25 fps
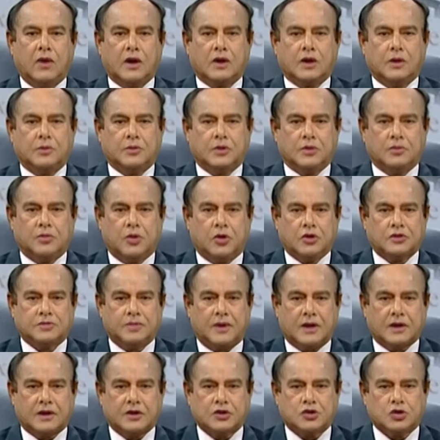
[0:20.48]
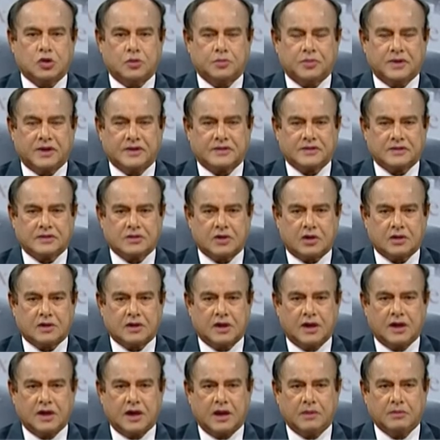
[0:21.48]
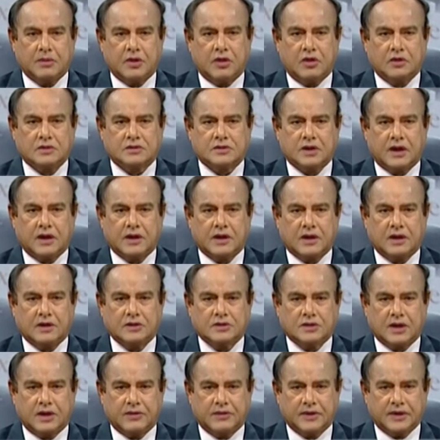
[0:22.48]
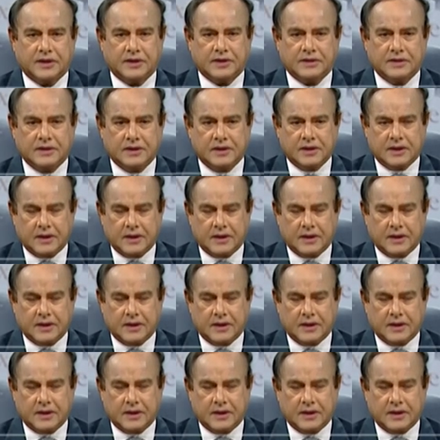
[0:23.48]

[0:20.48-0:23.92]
Welcome to Post Market Show, PSX Hotline. I'm your host, Tarique Javed.